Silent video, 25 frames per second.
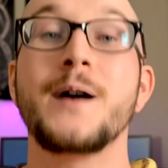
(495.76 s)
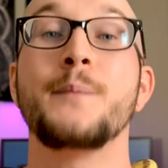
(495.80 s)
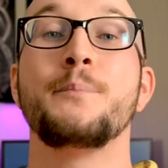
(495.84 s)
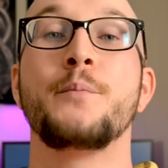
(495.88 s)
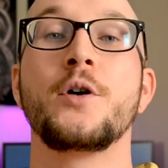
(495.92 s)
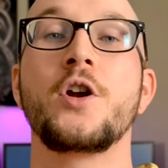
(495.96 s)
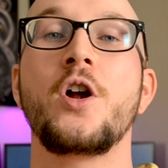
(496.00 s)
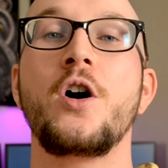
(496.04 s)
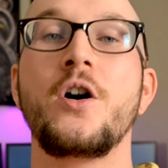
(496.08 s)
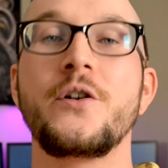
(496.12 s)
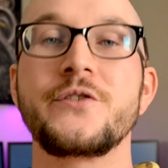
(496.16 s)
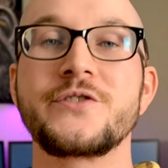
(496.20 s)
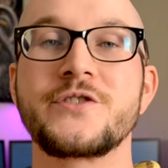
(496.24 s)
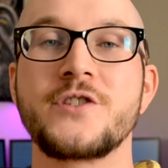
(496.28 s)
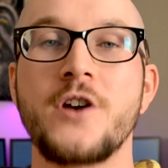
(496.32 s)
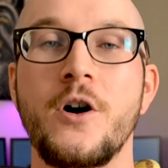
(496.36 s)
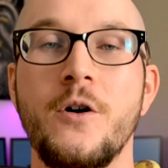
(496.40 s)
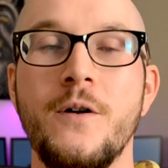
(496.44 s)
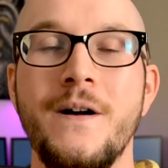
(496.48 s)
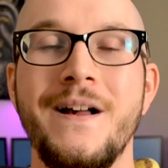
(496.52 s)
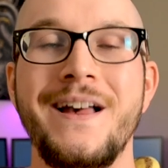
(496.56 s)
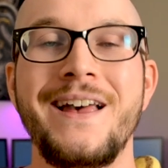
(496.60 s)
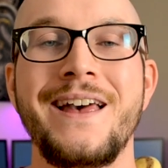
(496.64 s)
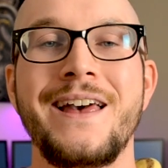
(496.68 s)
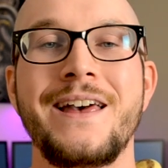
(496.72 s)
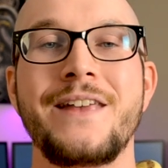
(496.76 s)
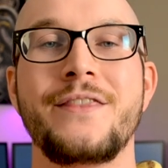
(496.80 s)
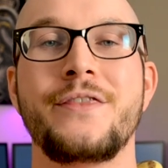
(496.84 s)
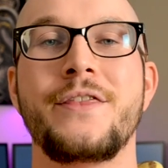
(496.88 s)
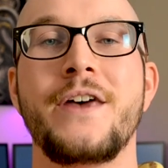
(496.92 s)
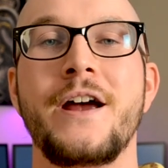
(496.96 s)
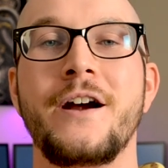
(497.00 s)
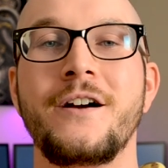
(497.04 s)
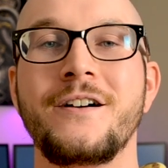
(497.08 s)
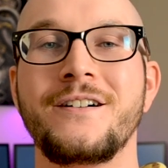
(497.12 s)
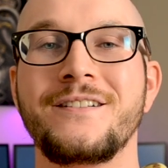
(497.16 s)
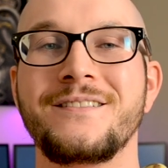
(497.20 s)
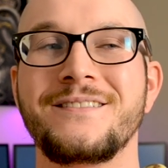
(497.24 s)
But also,
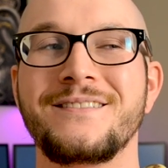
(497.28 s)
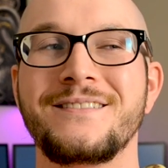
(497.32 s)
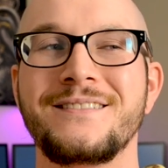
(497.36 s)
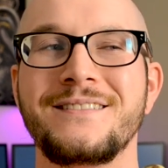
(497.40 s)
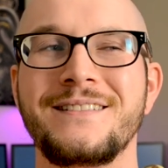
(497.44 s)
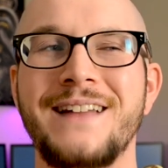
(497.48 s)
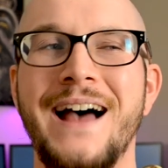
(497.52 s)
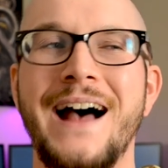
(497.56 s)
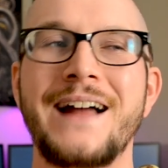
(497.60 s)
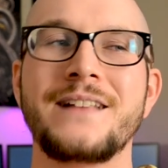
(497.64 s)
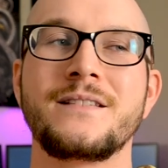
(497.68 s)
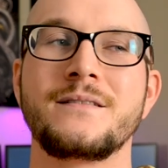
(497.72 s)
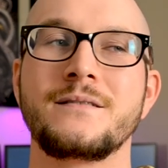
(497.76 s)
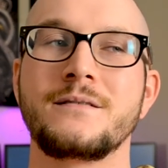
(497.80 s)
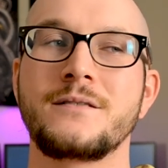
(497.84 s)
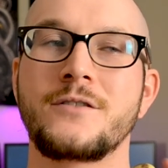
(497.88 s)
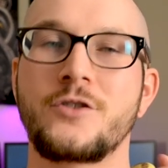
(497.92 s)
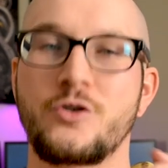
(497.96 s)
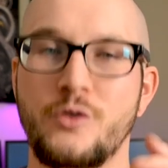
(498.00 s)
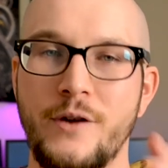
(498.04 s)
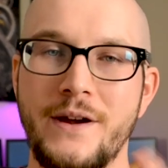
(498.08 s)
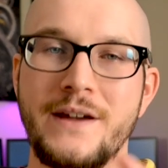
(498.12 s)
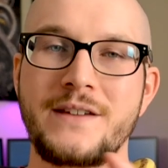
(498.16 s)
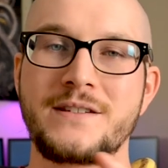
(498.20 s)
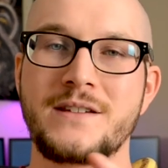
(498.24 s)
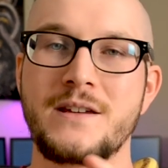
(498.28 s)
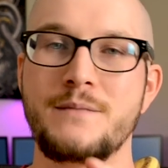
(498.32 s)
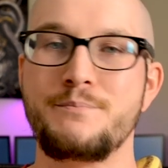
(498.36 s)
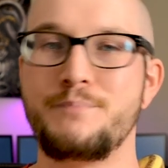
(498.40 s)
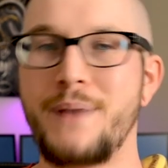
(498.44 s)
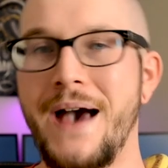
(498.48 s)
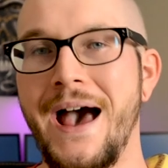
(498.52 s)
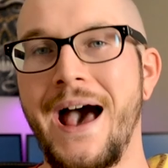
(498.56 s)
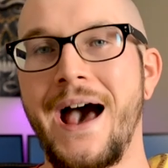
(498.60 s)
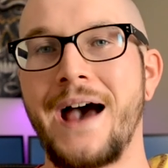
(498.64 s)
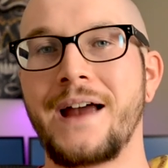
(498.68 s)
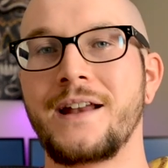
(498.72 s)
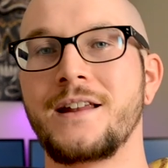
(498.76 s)
they're not crazy
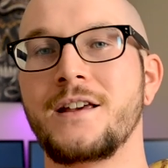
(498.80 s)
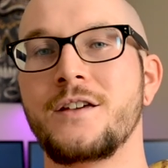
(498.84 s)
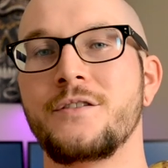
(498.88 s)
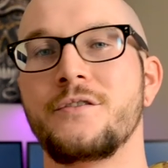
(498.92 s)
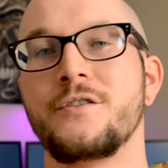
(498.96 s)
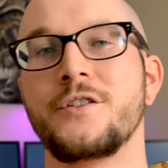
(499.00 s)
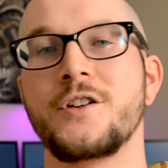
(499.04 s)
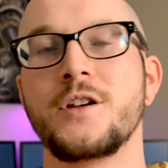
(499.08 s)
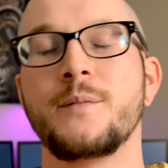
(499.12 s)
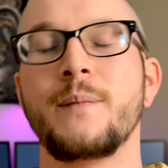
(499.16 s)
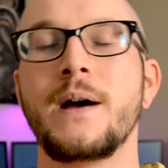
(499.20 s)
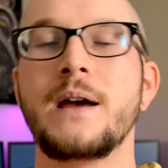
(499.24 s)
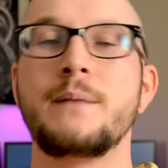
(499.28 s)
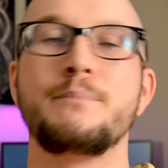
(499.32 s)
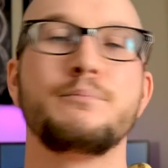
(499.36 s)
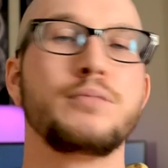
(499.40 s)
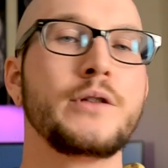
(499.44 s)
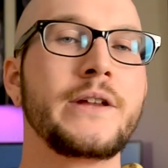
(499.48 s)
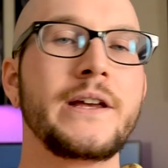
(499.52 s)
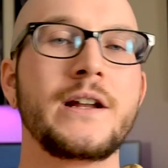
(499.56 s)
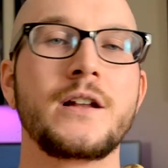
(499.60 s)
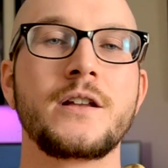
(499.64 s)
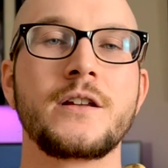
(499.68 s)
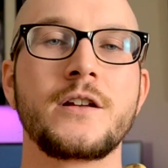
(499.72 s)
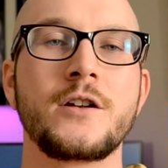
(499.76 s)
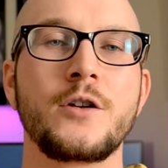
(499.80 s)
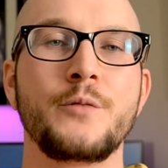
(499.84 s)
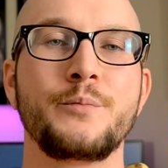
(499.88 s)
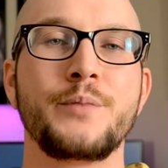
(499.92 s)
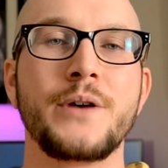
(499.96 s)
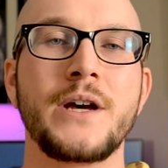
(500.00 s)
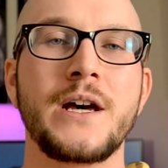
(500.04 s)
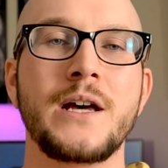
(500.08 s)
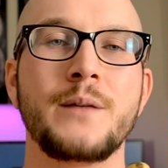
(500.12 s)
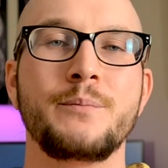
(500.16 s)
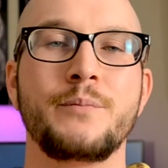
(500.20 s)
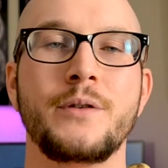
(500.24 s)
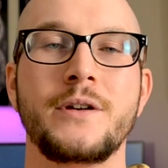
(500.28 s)
bad either. You might bleed a little
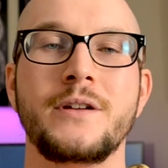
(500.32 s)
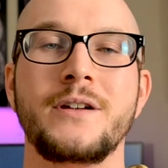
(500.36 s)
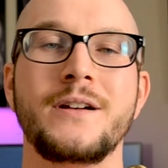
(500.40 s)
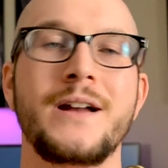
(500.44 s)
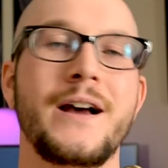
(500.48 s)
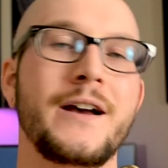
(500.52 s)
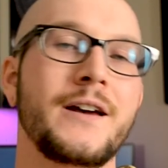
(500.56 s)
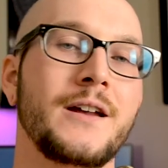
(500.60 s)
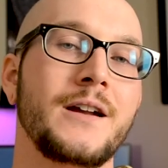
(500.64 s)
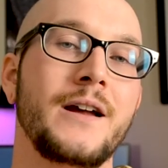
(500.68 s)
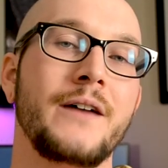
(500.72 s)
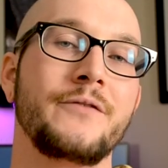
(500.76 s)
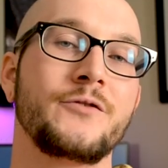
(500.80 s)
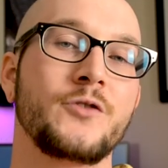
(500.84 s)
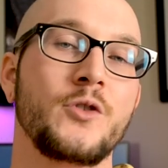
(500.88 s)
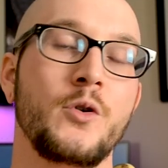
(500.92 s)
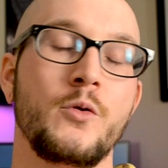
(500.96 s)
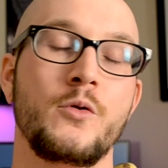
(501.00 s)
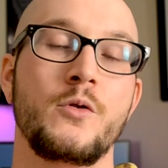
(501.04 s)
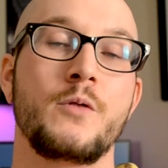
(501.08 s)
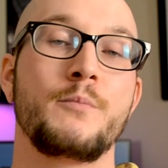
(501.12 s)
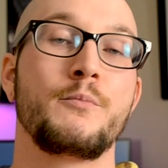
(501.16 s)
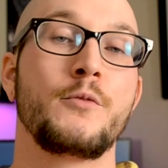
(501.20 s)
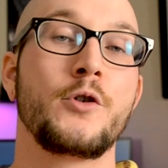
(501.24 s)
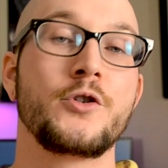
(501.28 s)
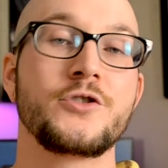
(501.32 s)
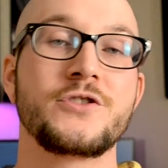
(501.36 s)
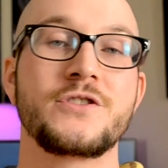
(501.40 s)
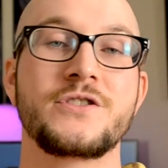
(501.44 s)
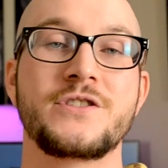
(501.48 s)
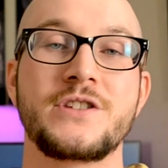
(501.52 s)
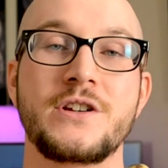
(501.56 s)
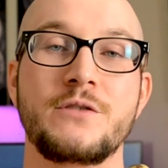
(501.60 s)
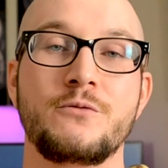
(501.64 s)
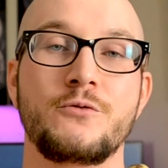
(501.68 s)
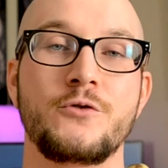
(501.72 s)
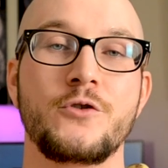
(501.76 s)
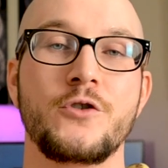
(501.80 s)
bit, but you're not going to have to go to an
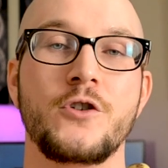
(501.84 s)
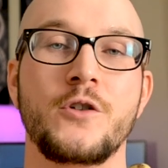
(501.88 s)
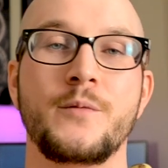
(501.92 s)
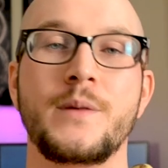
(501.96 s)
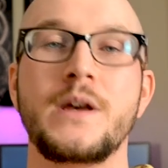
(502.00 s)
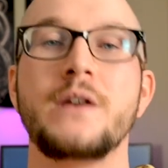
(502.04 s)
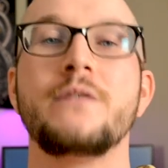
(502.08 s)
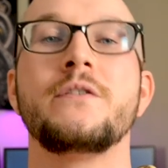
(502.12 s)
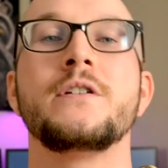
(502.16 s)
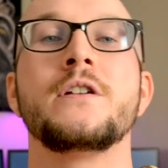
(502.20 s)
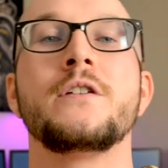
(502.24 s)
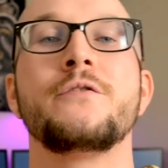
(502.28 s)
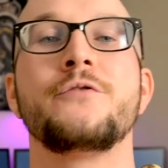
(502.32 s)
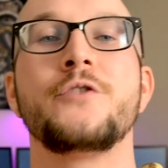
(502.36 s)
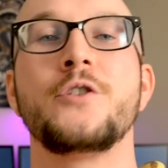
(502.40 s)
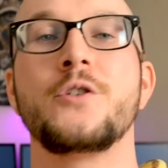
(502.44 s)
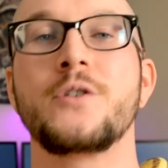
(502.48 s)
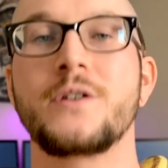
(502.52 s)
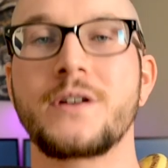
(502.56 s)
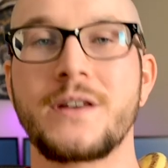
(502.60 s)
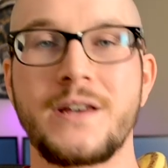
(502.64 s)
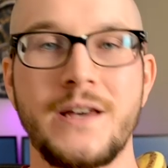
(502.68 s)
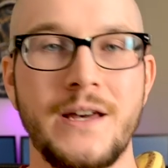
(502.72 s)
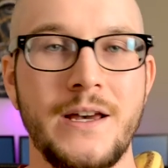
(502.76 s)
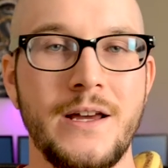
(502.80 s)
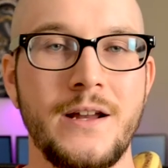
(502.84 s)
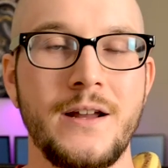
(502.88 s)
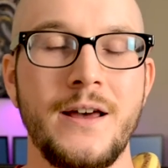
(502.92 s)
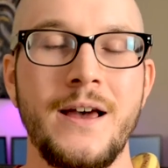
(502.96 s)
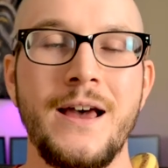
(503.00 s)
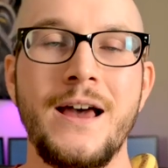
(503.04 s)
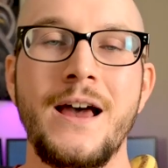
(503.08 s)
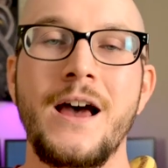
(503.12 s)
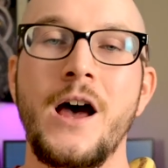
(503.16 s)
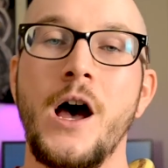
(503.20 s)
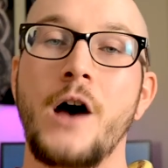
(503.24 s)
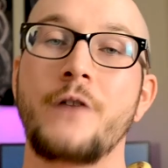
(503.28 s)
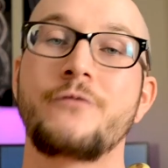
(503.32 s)
emergency room, even if you're a kid.
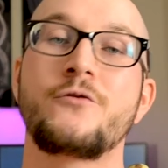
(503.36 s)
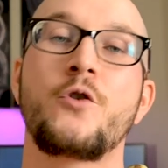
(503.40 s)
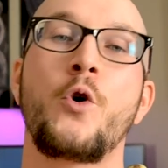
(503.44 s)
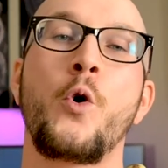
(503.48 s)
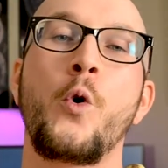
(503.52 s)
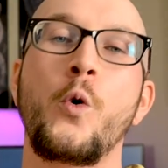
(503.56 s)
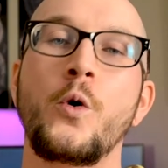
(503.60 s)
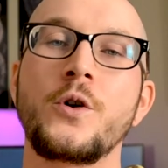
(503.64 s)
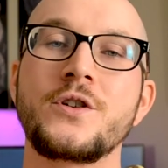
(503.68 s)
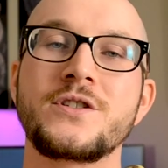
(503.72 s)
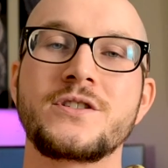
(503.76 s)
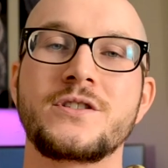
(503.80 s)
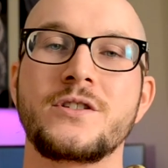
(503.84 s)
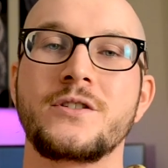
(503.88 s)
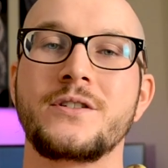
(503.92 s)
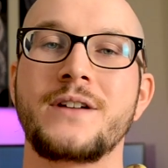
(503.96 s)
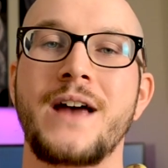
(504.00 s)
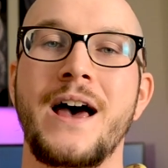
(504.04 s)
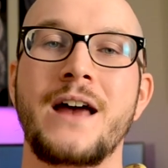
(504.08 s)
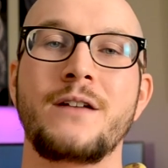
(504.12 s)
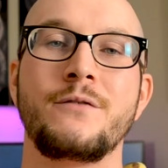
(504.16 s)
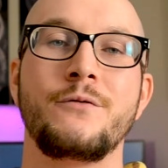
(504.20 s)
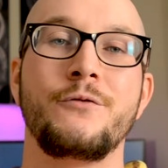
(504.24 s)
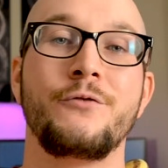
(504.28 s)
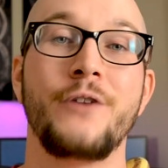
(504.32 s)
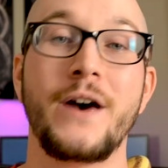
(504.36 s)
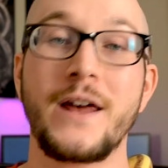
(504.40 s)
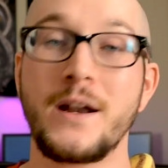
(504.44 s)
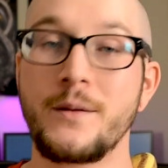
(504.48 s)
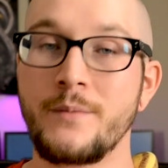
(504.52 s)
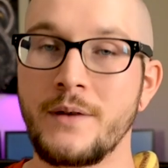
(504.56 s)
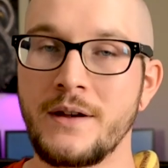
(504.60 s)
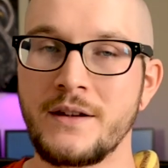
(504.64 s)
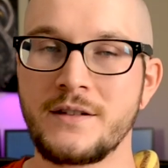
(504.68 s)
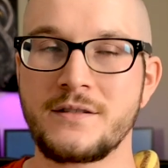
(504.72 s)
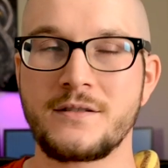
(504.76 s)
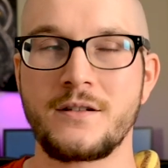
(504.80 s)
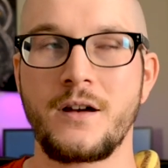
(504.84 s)
Of course, they're not
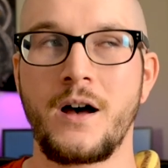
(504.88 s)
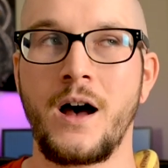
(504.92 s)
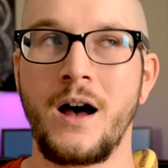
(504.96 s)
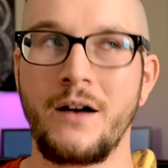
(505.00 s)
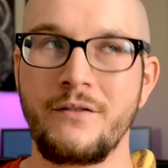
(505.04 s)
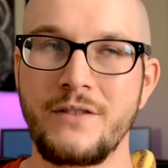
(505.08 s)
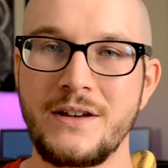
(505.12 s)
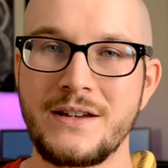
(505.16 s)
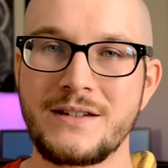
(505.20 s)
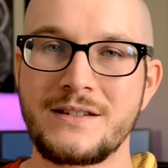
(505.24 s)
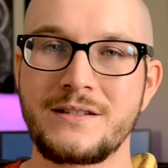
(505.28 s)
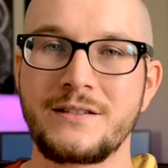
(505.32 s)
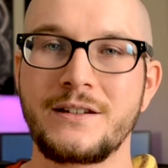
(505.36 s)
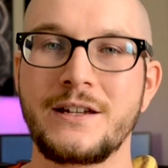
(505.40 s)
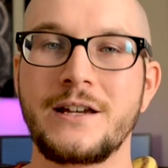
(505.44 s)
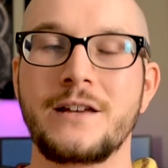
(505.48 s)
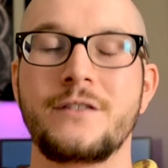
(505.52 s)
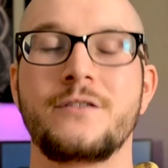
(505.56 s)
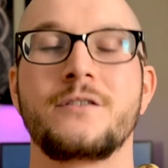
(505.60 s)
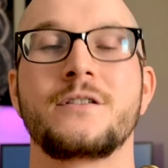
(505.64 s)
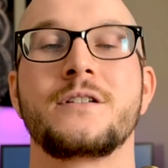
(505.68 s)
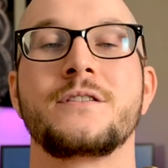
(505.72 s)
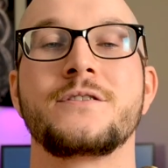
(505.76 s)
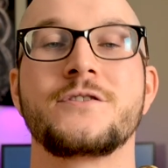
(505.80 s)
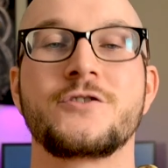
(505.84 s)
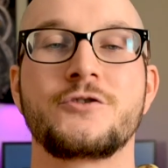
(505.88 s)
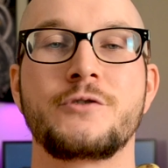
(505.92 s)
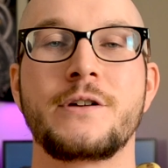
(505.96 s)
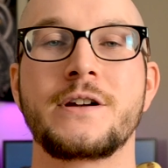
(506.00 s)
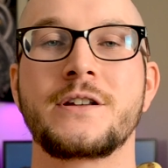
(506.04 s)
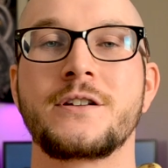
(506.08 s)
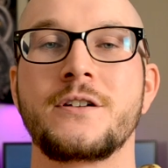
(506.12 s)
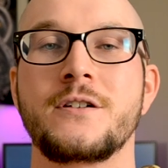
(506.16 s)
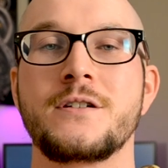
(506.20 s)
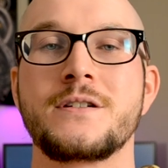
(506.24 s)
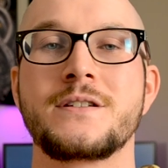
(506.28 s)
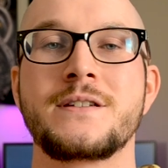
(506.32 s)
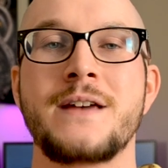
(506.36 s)
venomous. Obviously, they're
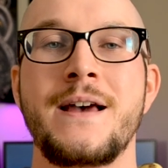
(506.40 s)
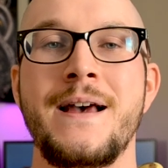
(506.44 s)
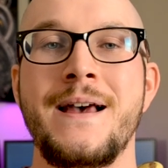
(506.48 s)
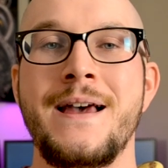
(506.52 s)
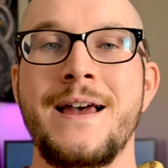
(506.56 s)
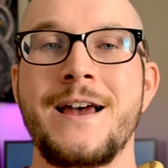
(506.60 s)
constrictors.